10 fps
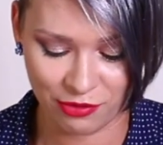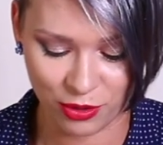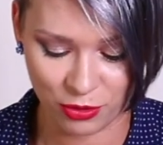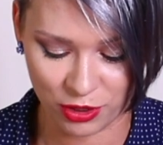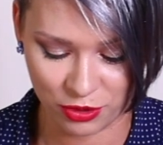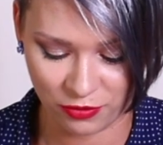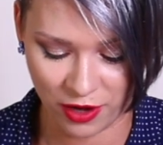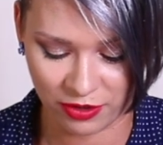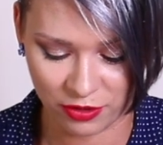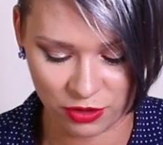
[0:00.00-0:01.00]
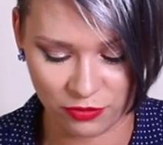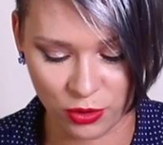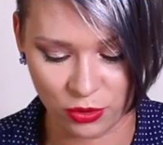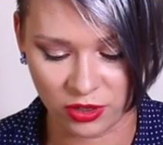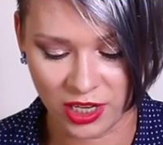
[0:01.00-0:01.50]
reviewer to fragrance
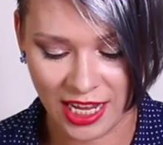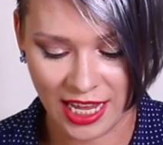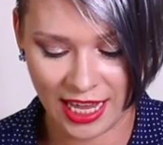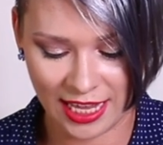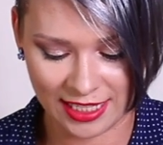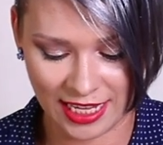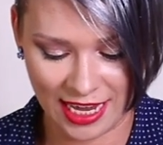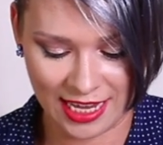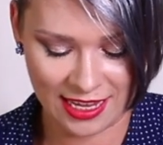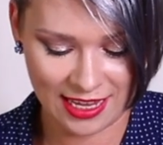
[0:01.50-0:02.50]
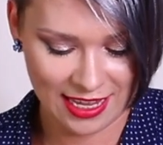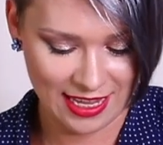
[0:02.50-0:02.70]
reviewer as like